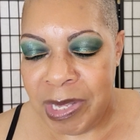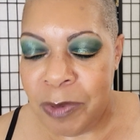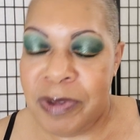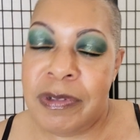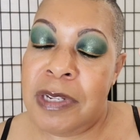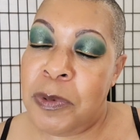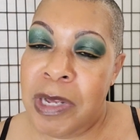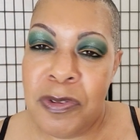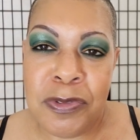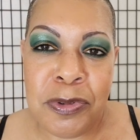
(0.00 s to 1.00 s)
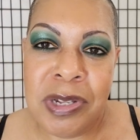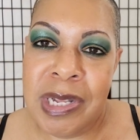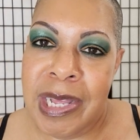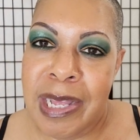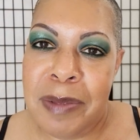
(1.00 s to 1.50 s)
and we've done quite a few
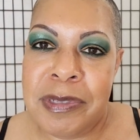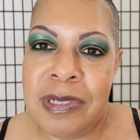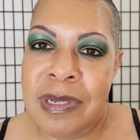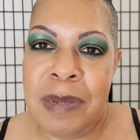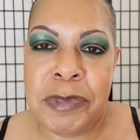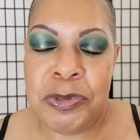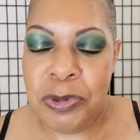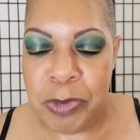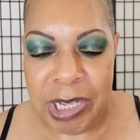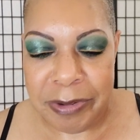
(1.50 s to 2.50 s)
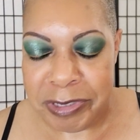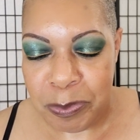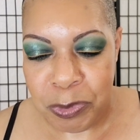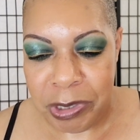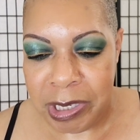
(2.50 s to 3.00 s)
collabs, and I'm sure we have
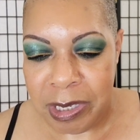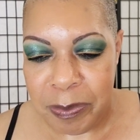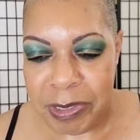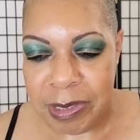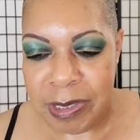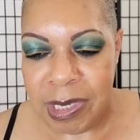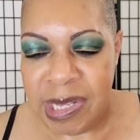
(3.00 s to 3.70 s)
some more coming.